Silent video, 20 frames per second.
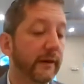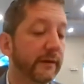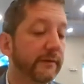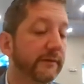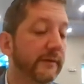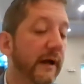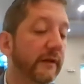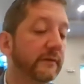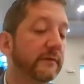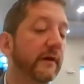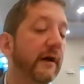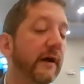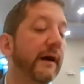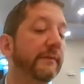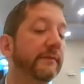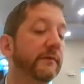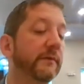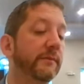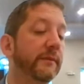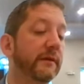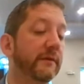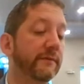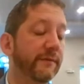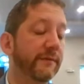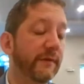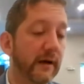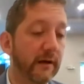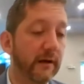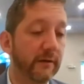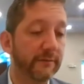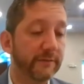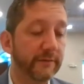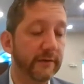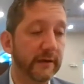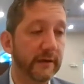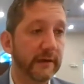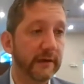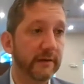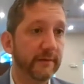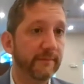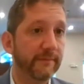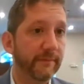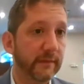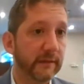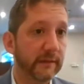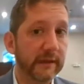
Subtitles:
It's not time to be involved in